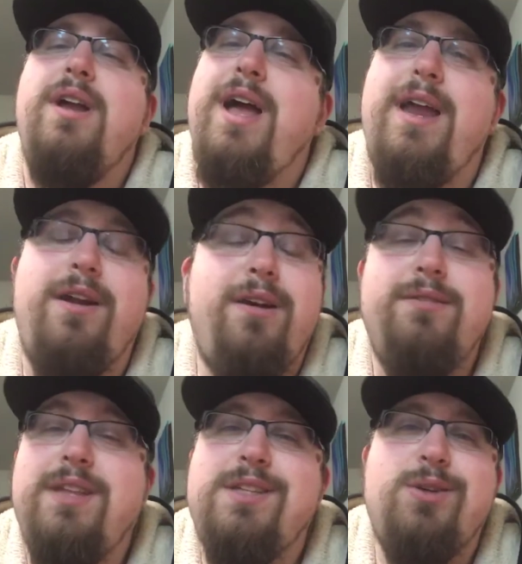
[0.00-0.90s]
I don't know.
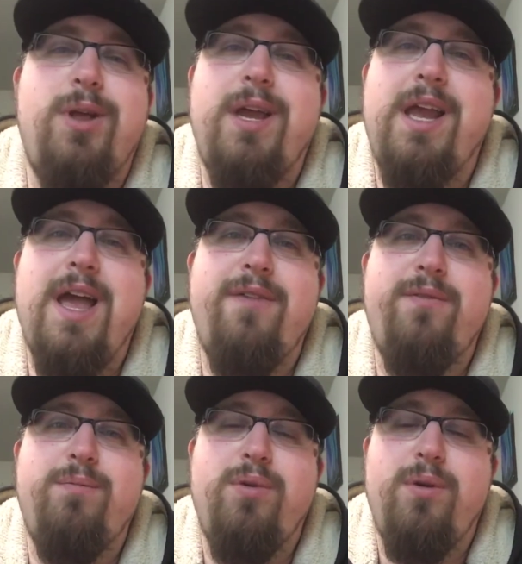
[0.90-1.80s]
That's all I got
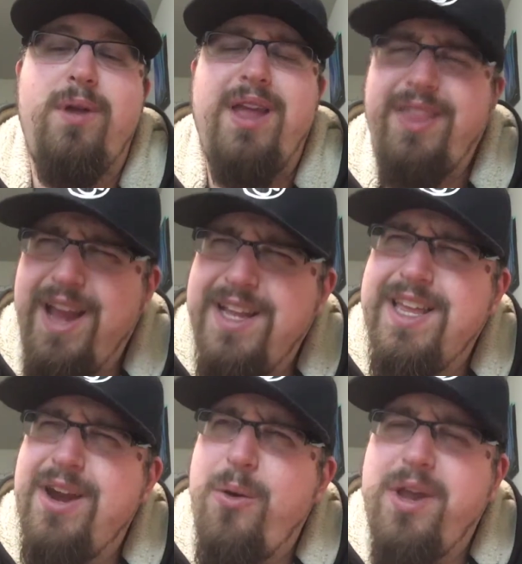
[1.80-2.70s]
for Pearl. I think I
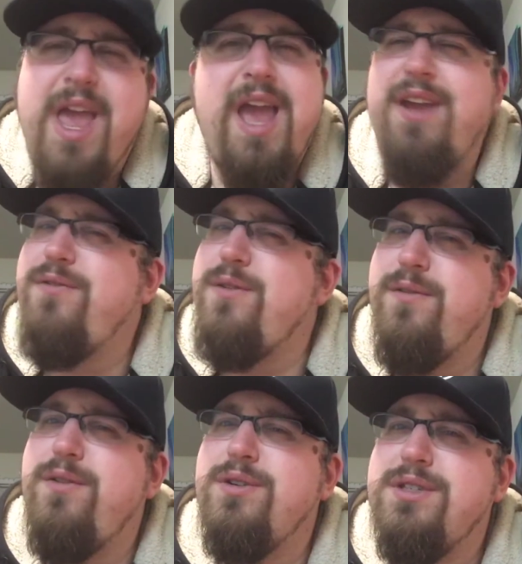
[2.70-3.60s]
did okay for a
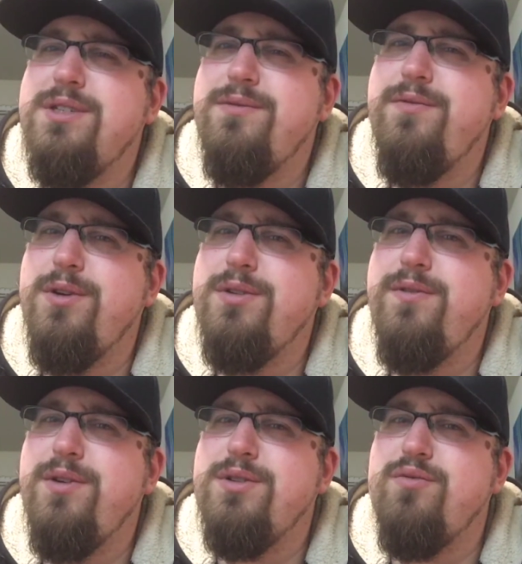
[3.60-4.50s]

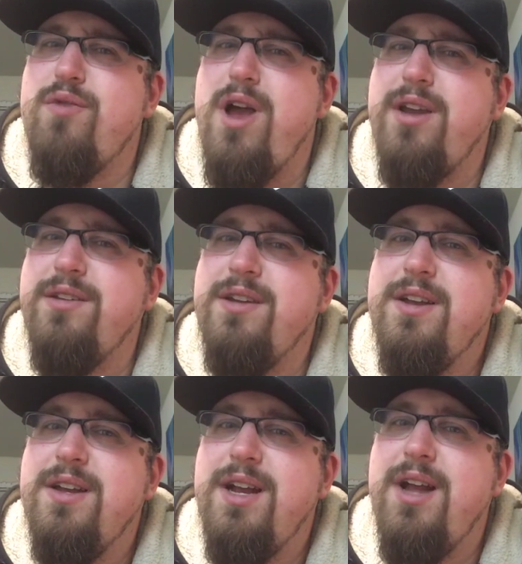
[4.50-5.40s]
first run
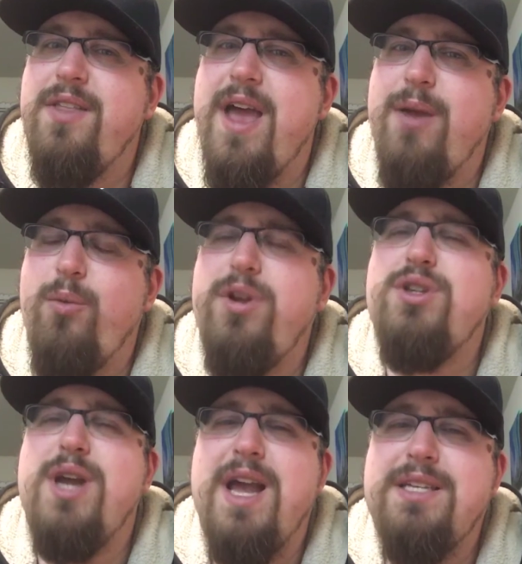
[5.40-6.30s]
on that. What did
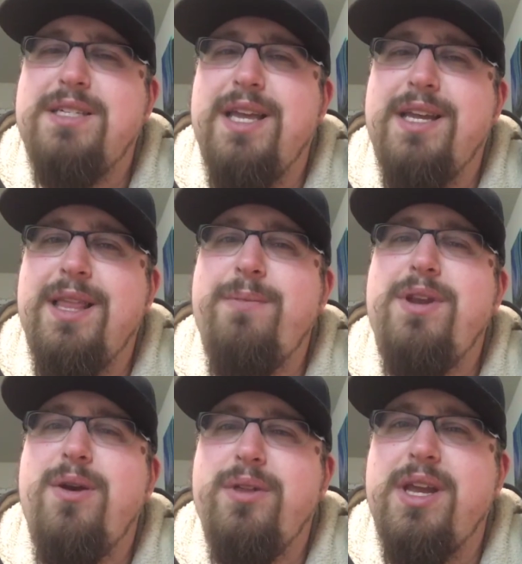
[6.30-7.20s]
you guys think? Let me
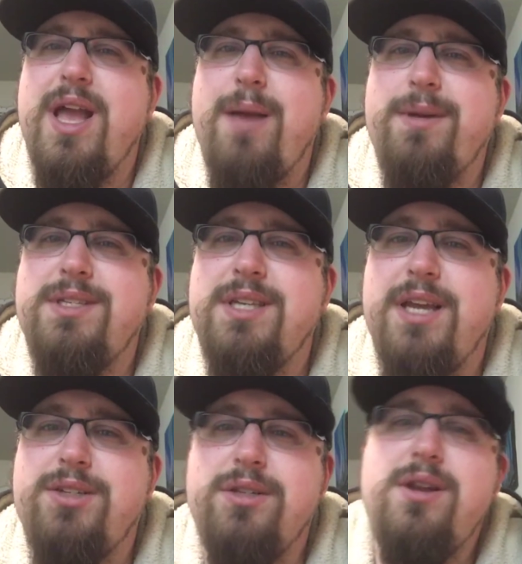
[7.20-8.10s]
know in the comments
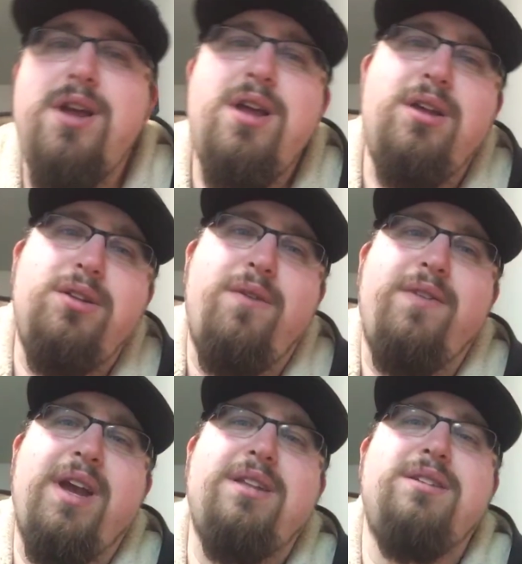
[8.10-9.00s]
section. Don't
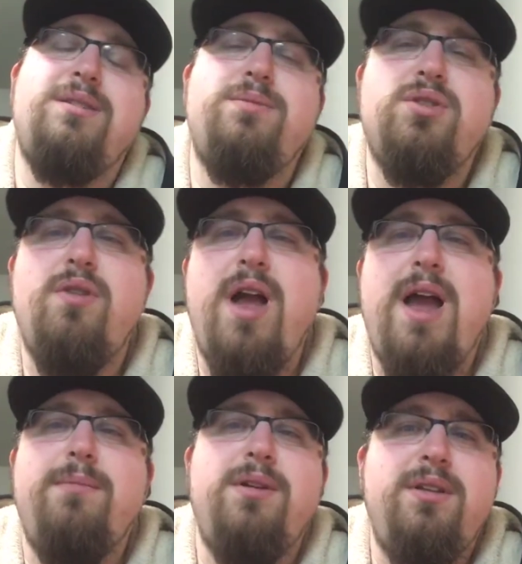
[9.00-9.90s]
forget to
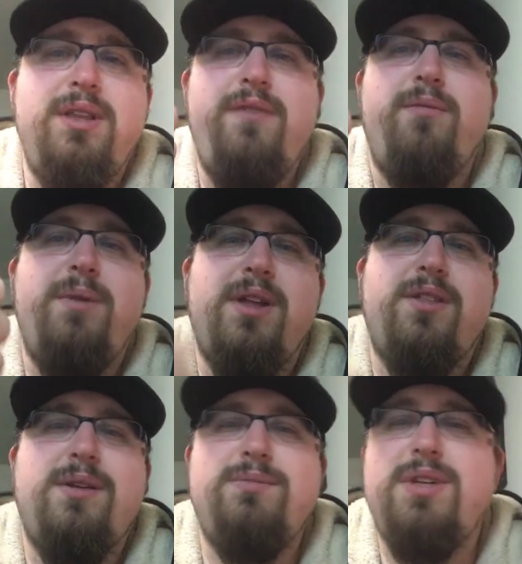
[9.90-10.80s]
subscribe. Leave a big
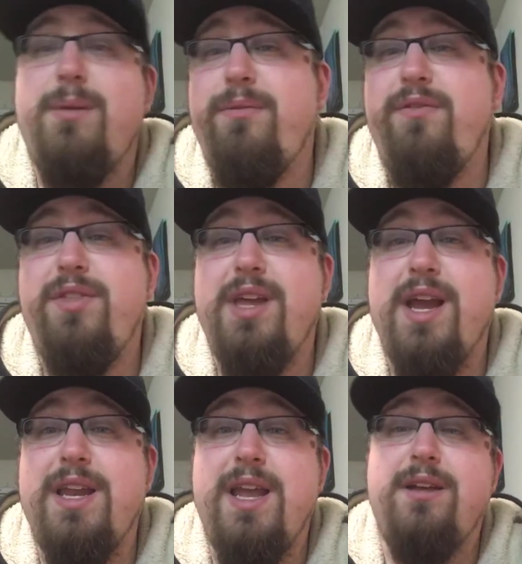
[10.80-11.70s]
thumbs up if you think
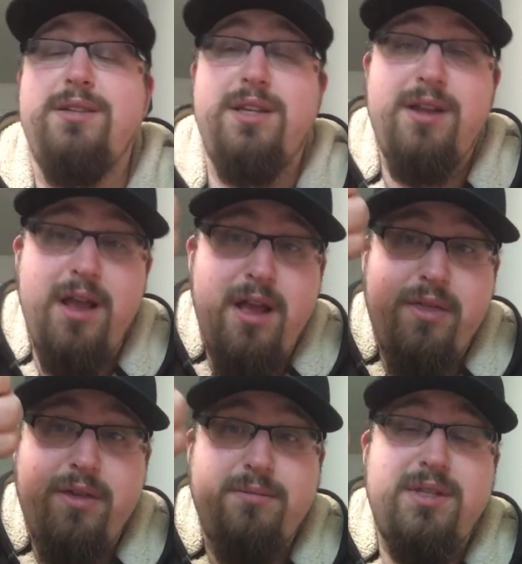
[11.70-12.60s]
I nailed it.
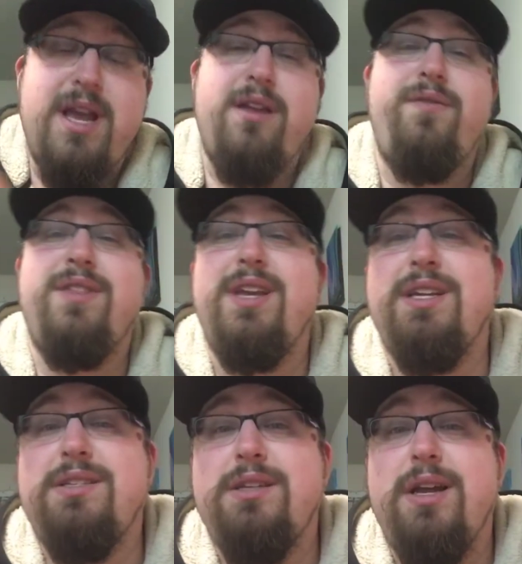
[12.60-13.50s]
Thumbs down if you think
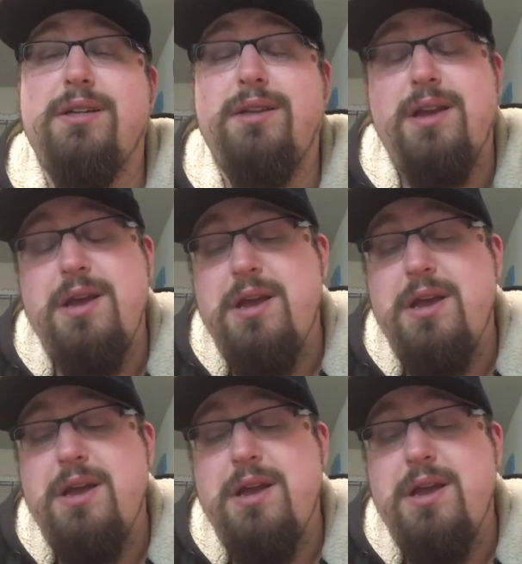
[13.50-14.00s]
it sucked.